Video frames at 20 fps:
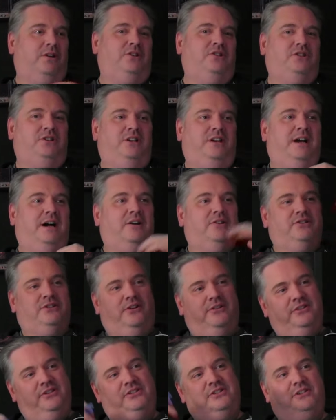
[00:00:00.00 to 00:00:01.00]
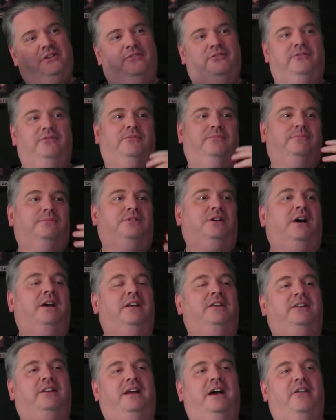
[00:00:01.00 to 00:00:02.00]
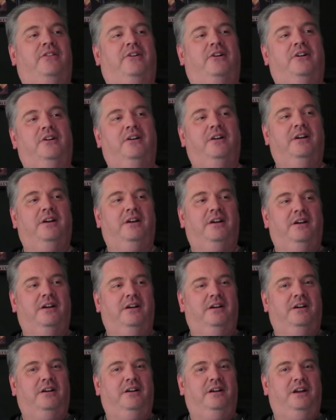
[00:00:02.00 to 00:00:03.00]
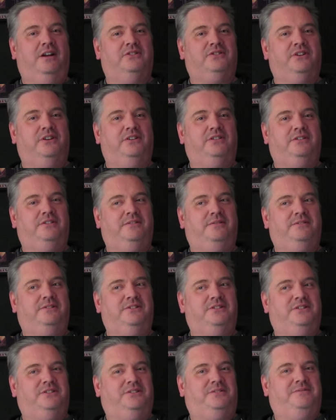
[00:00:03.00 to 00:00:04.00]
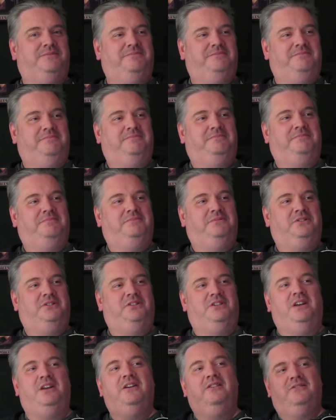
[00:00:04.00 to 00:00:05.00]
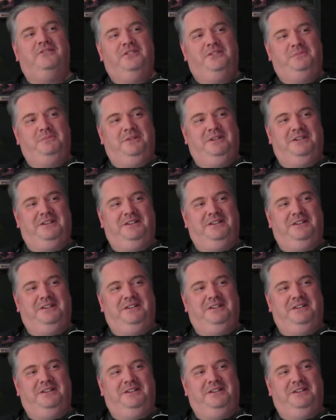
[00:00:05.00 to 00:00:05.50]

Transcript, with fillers: is she? How does all this stuff tie in together? It's like, does does any of this mean